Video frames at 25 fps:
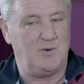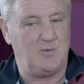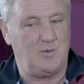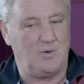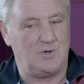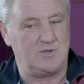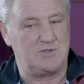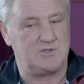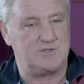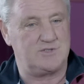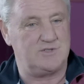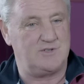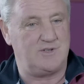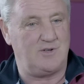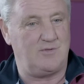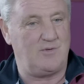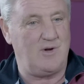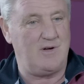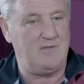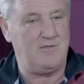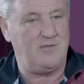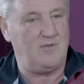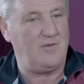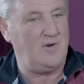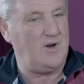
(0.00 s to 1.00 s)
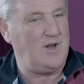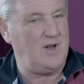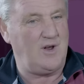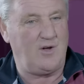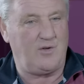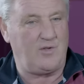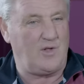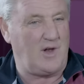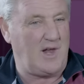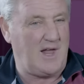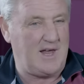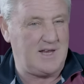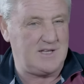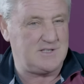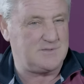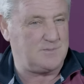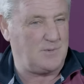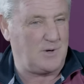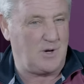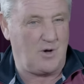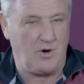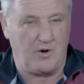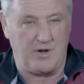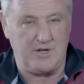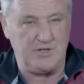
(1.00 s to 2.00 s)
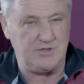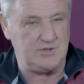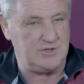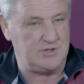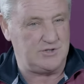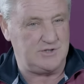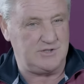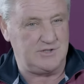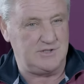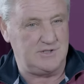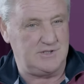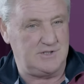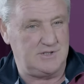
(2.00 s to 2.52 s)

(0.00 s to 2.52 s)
was the referee or the linesman got injured.